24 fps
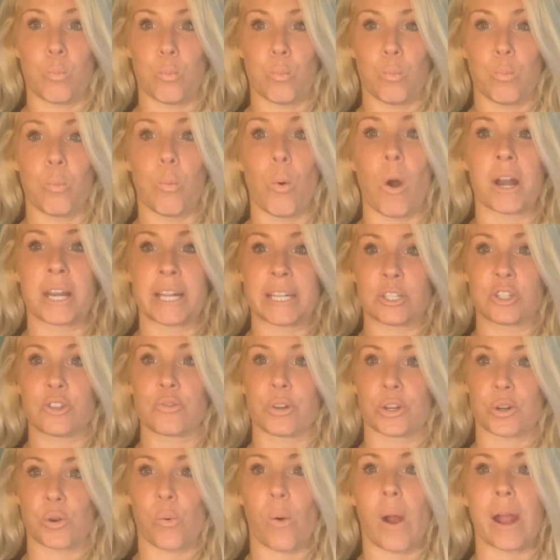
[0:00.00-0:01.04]
wanting to
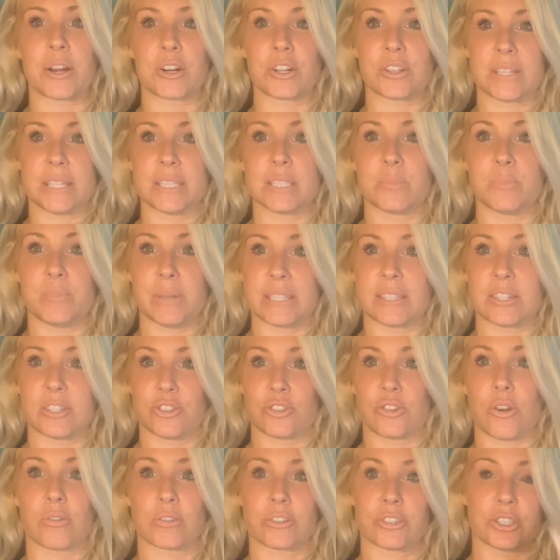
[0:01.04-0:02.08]
require these business
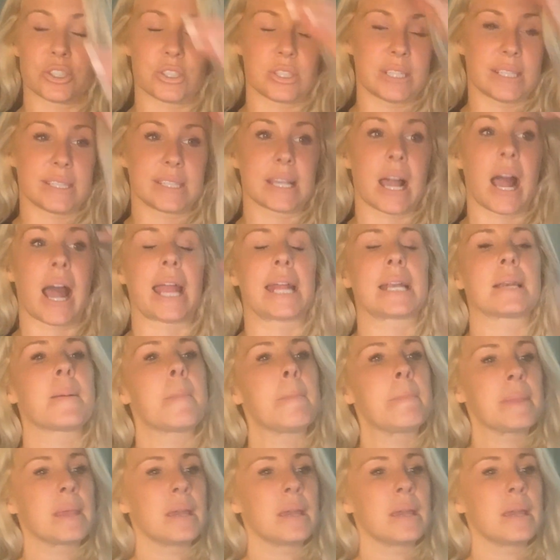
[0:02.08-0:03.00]
owners to sign.